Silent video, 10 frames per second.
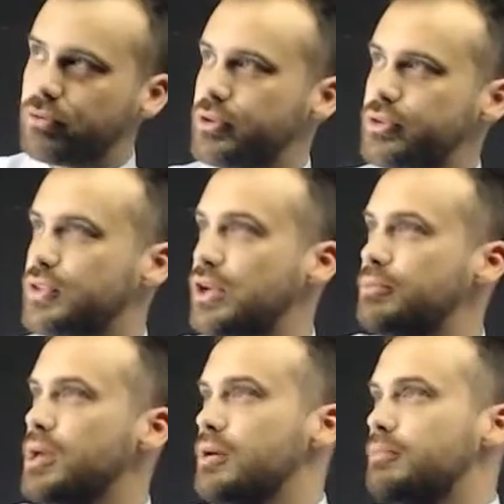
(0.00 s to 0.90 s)
root
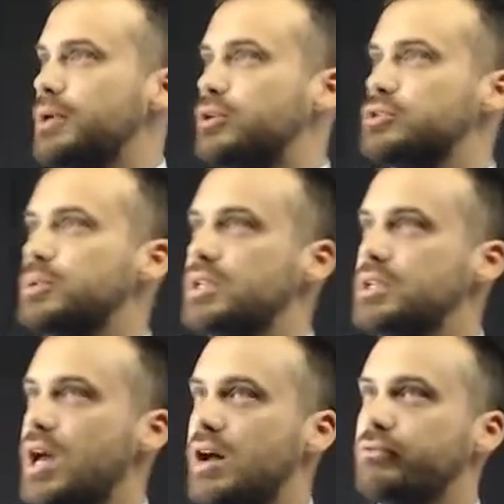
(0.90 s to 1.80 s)
theorem because we
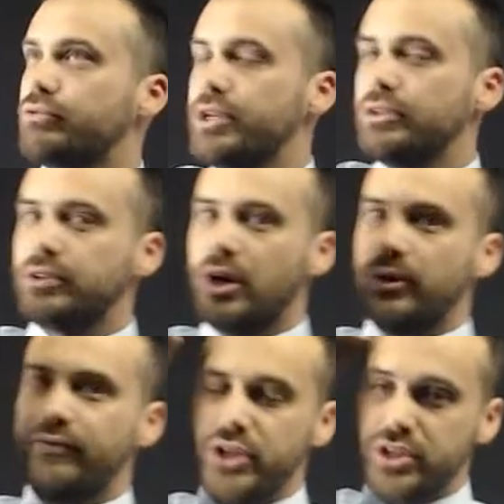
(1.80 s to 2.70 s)
didn't have real
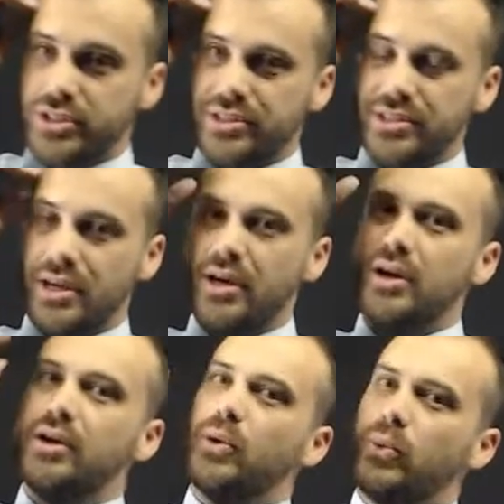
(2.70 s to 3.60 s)
coefficients.
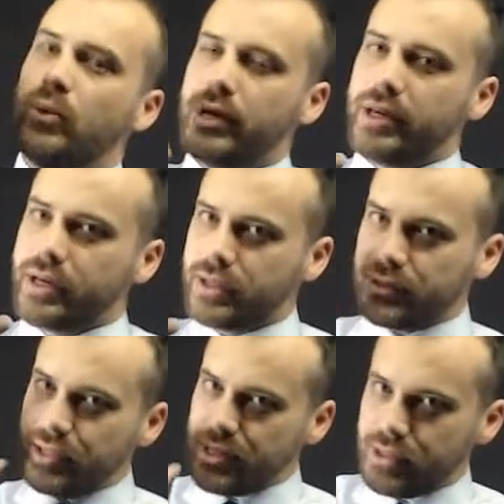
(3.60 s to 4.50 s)

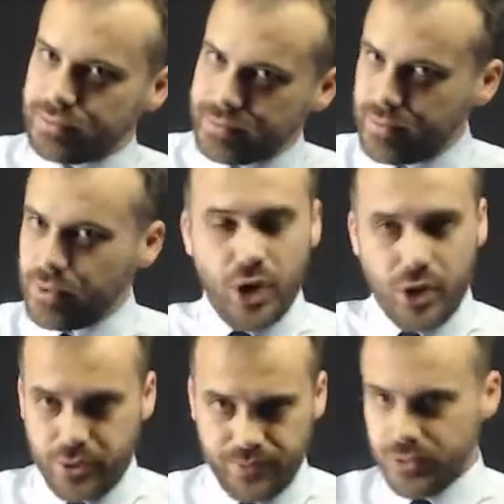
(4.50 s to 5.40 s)
Well,
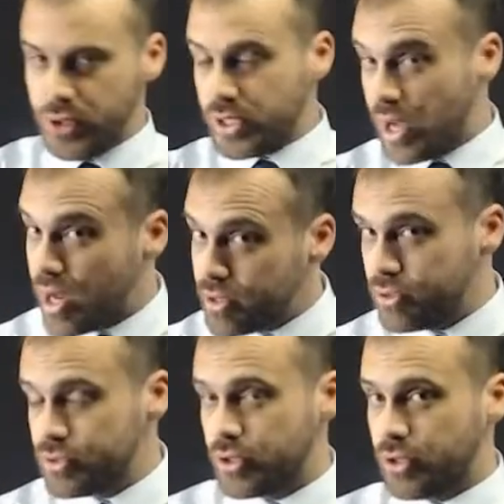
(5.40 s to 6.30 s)
no, you can't
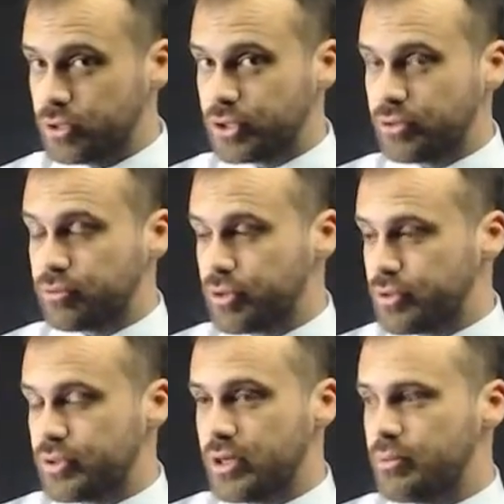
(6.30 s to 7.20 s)
use the conjugate root
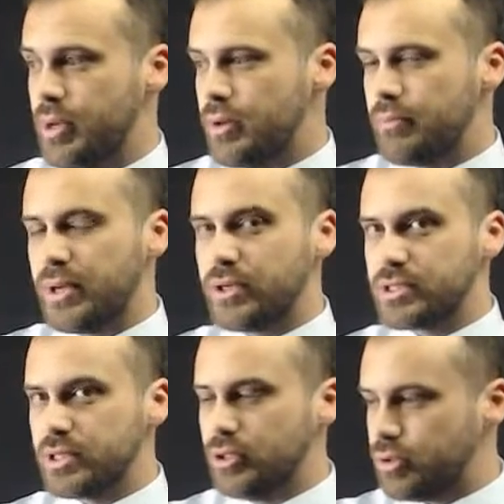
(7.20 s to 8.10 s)
theorem.
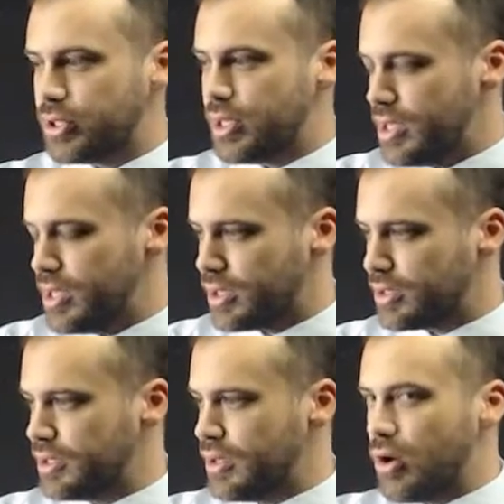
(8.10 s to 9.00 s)
Because look here,
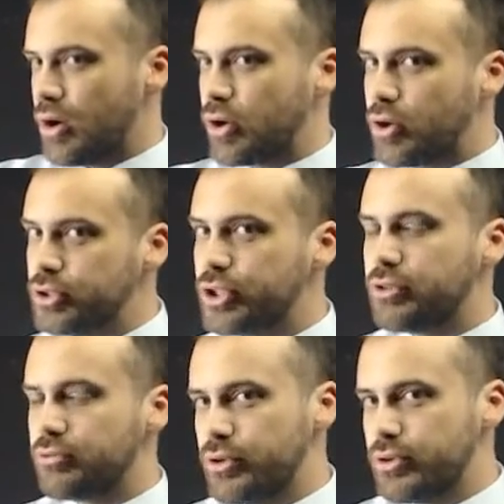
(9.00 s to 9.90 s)

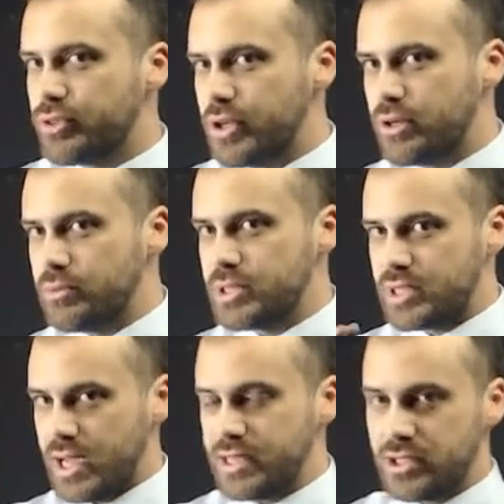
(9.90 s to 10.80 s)
conjugate root theorem
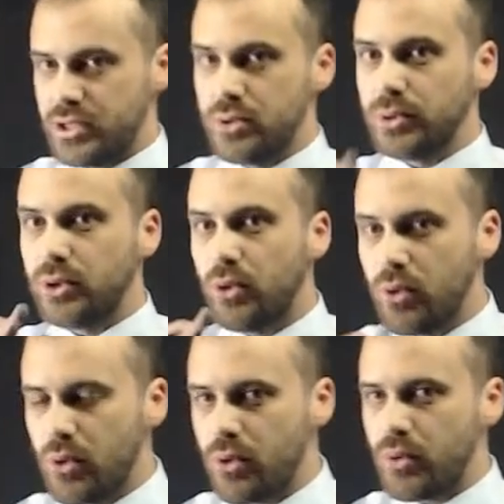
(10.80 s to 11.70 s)
states that you will
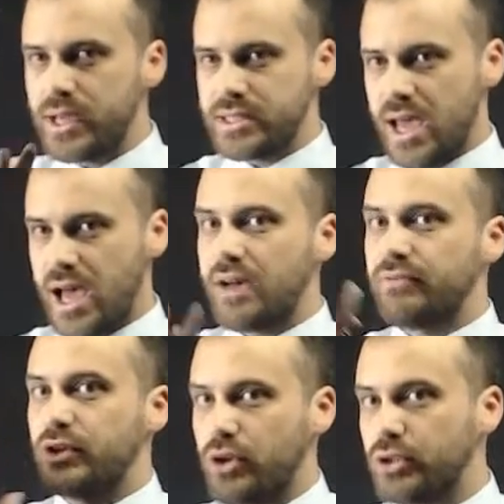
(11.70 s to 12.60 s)
always have
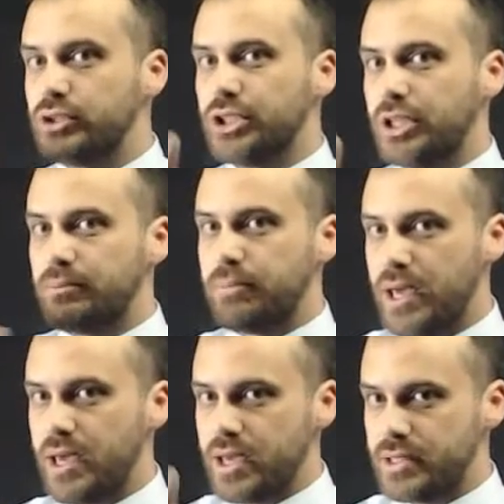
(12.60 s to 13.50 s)
conjugate
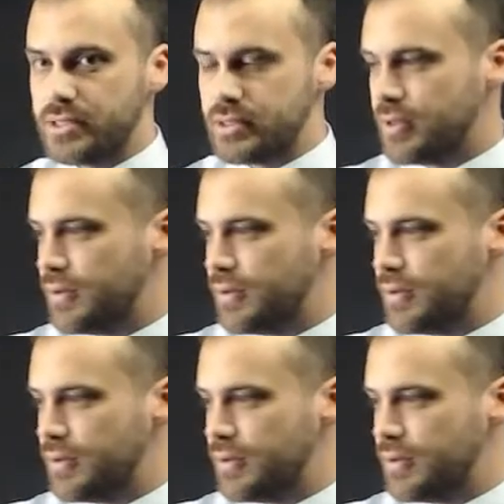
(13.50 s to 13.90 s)
pairs.